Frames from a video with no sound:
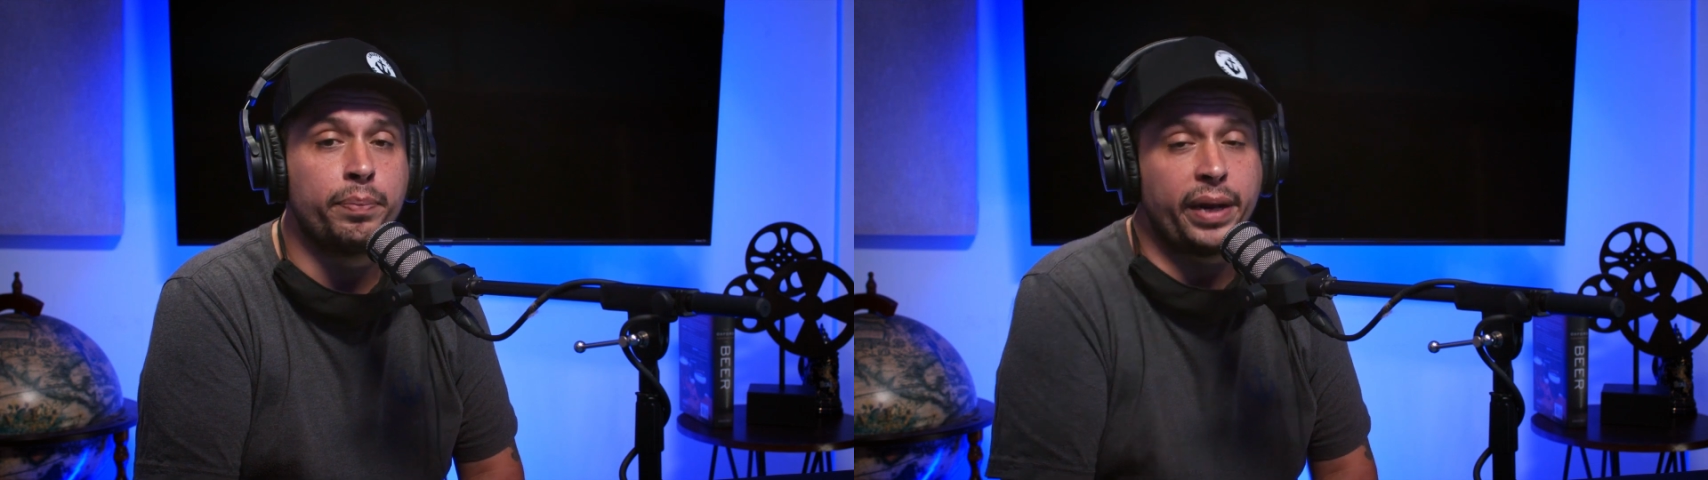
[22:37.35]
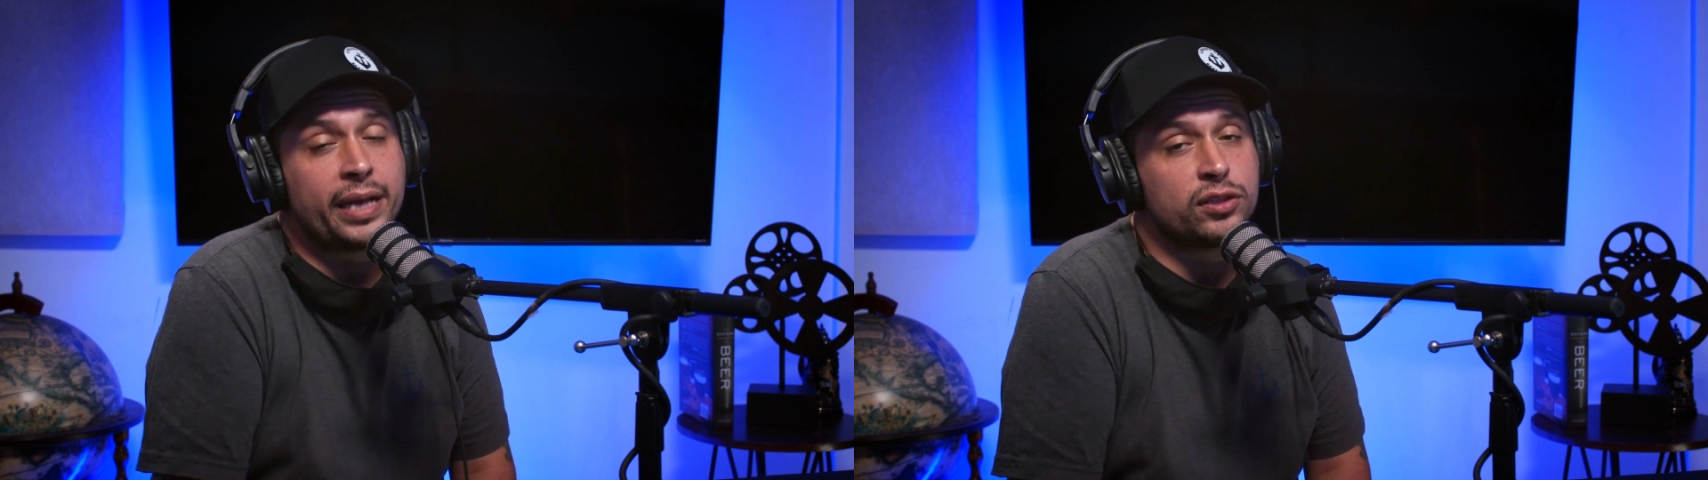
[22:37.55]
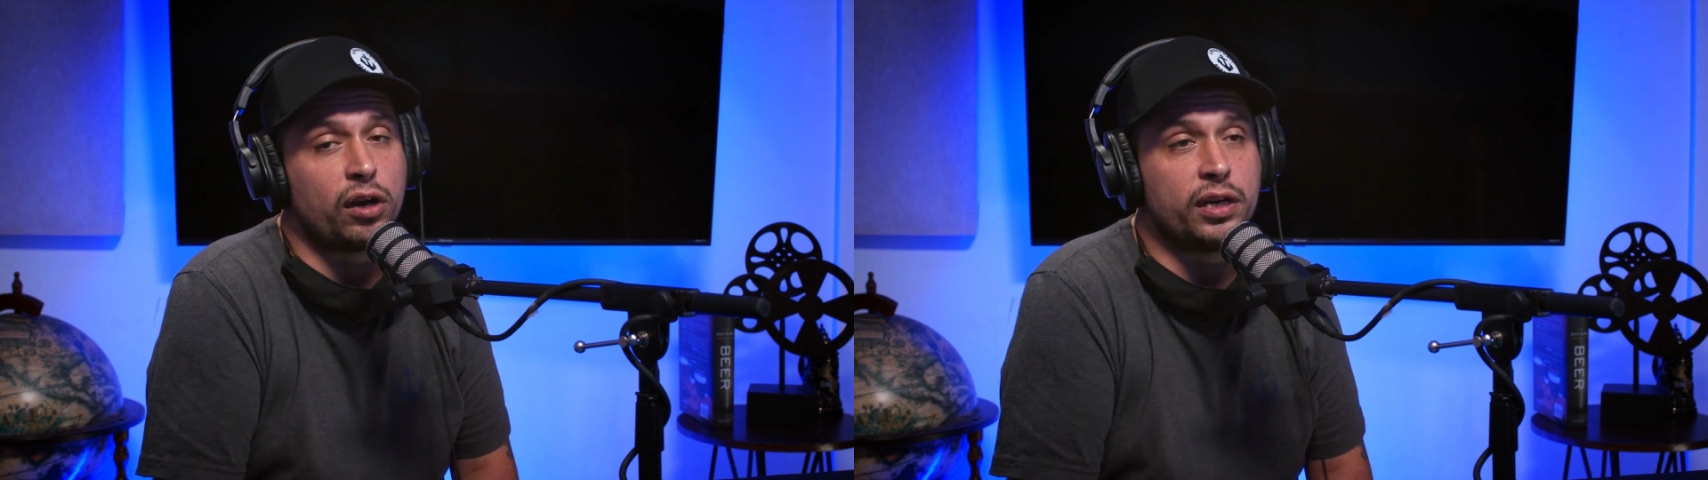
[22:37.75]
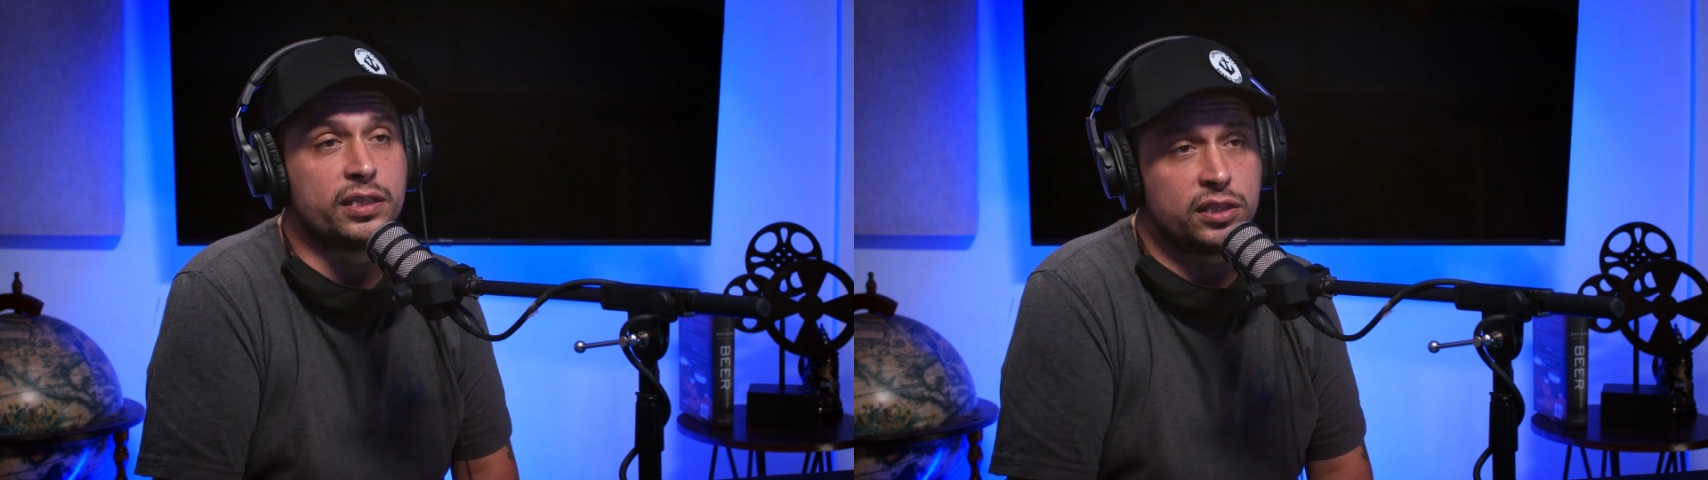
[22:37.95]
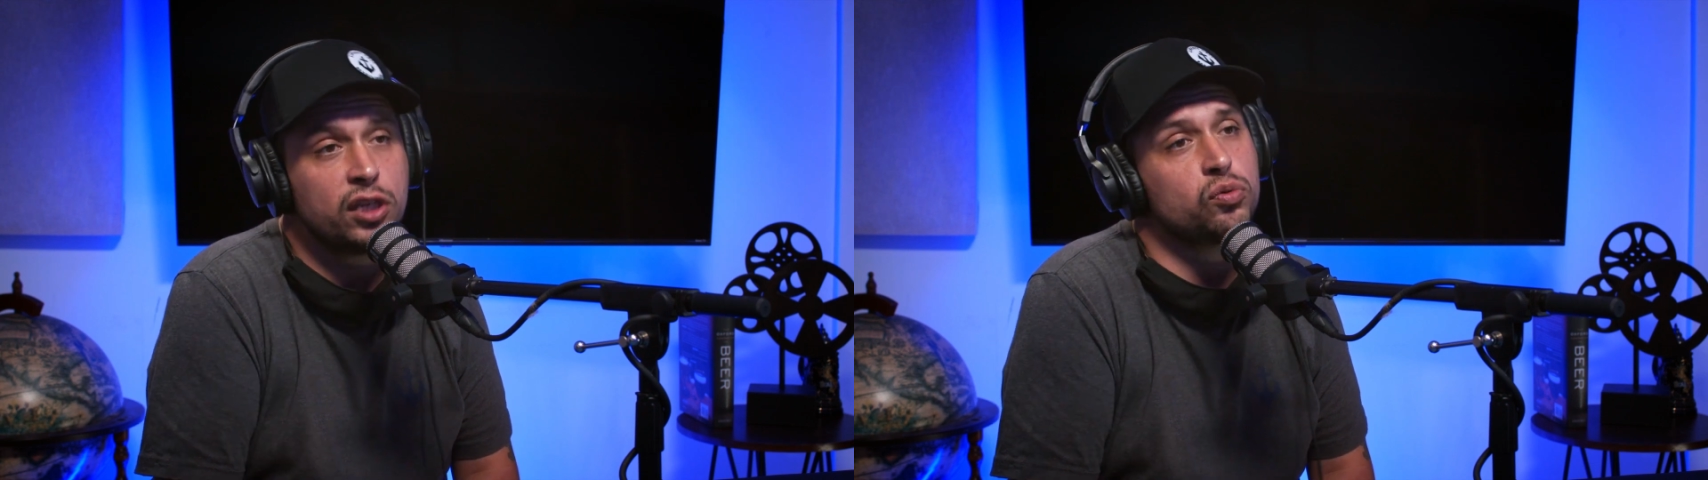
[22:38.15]
But I started
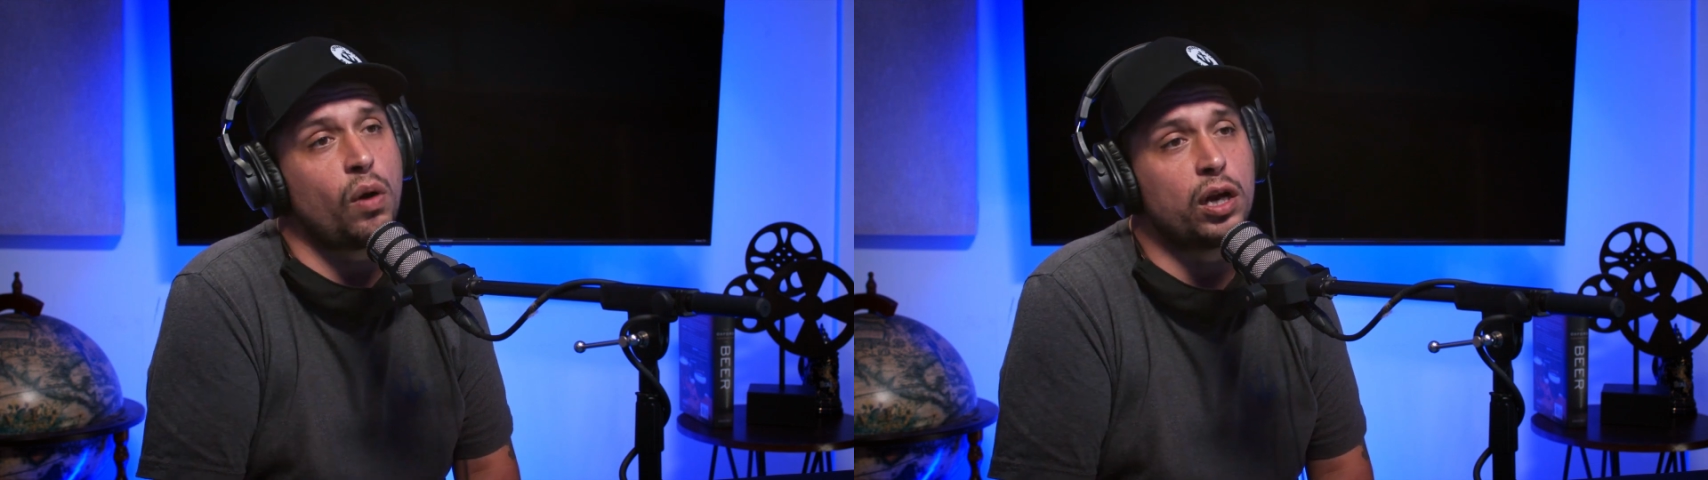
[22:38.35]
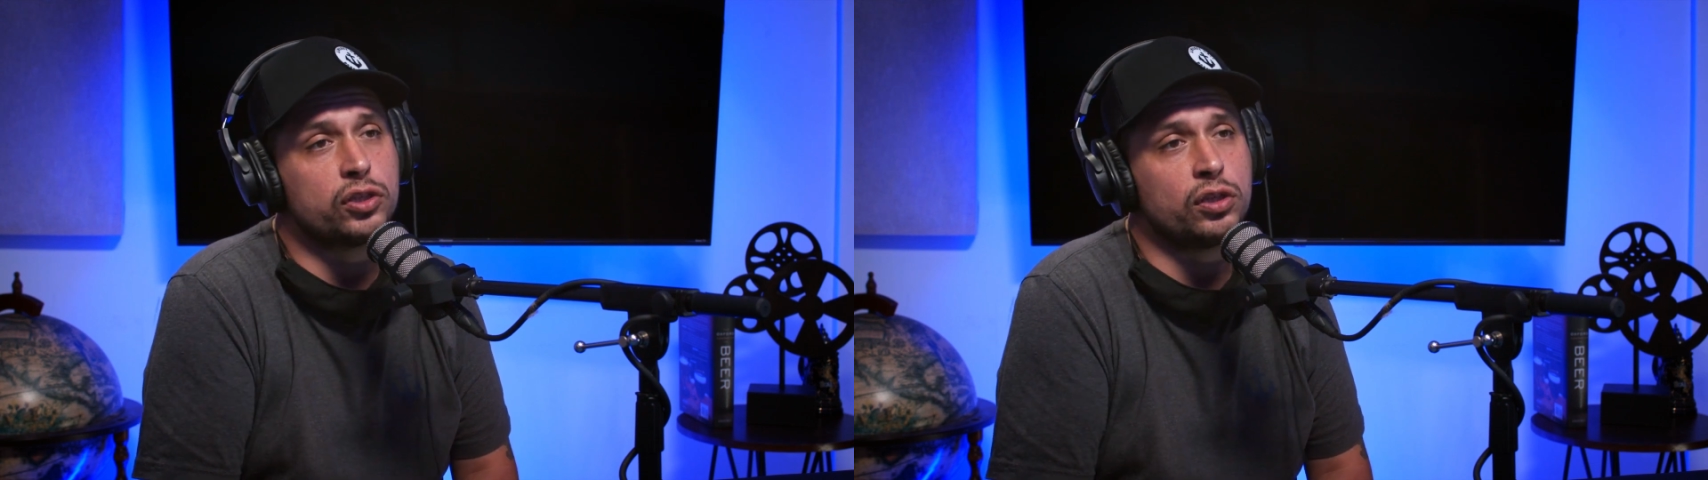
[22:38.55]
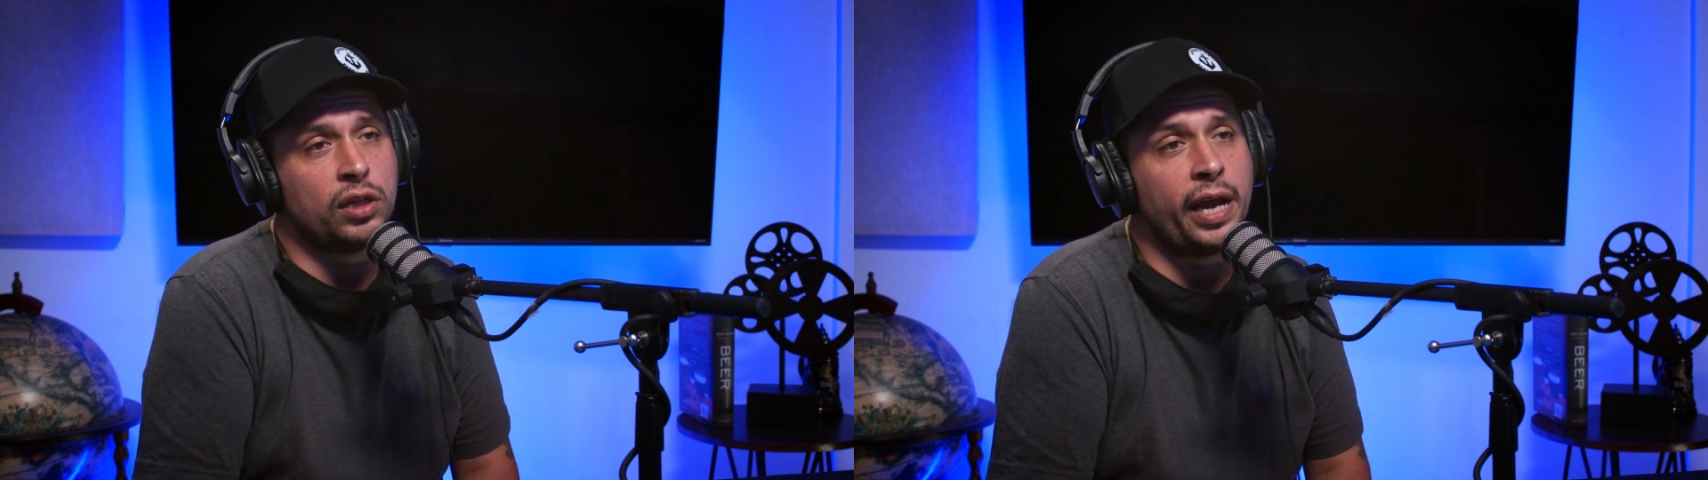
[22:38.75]
as a dishwasher,